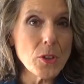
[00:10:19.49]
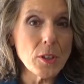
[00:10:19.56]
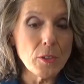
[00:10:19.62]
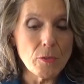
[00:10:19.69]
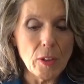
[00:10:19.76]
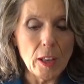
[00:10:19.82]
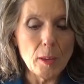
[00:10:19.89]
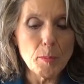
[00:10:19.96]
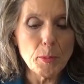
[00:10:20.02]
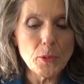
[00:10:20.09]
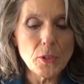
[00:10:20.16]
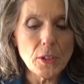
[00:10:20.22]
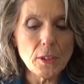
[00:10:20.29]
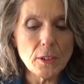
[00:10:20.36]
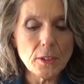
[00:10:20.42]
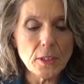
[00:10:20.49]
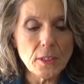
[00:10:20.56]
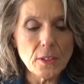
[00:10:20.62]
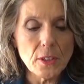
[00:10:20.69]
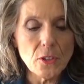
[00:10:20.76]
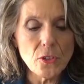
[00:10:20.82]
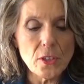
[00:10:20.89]
to develop particular
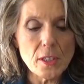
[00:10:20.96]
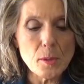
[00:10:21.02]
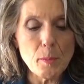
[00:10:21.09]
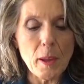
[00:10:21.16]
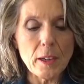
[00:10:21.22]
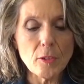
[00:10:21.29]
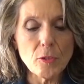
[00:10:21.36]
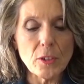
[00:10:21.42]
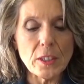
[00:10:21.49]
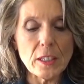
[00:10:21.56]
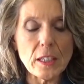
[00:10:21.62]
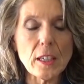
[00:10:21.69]
conditions benefit